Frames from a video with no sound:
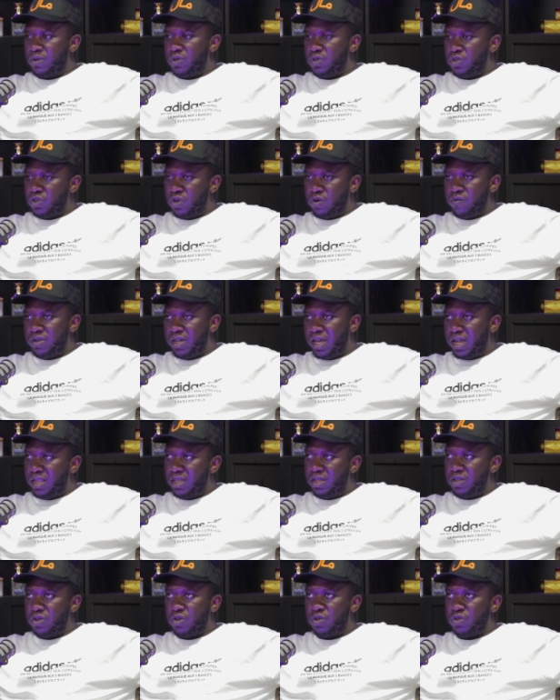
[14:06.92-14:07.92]
Because your reality
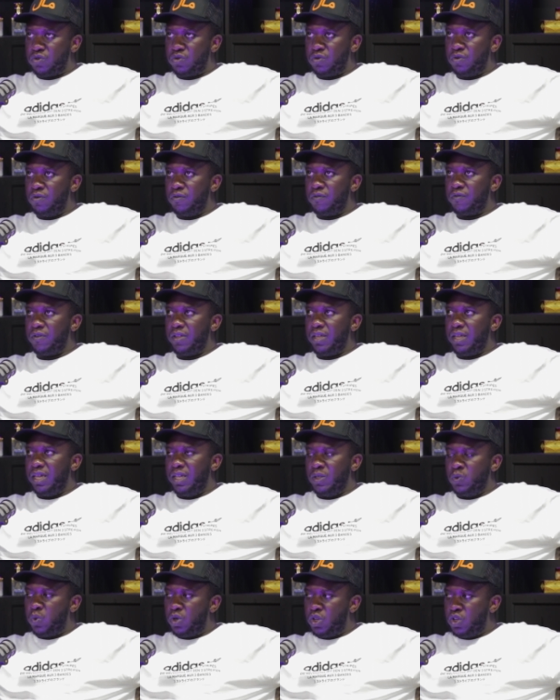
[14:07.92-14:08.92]
and your truth
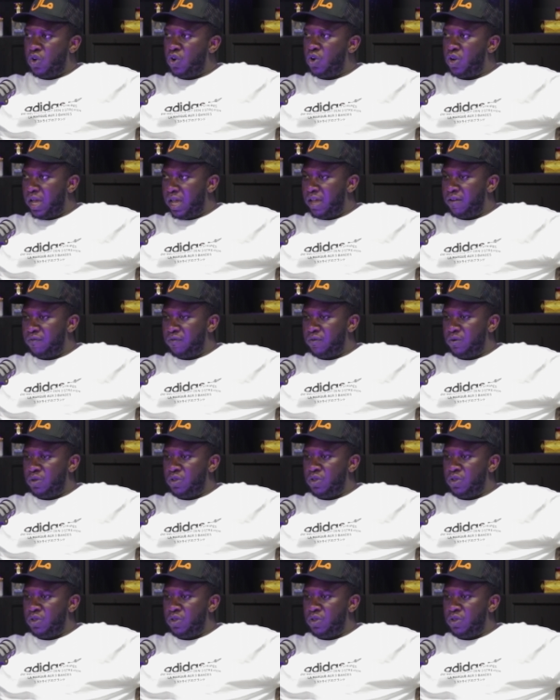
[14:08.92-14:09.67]
is what you're going through.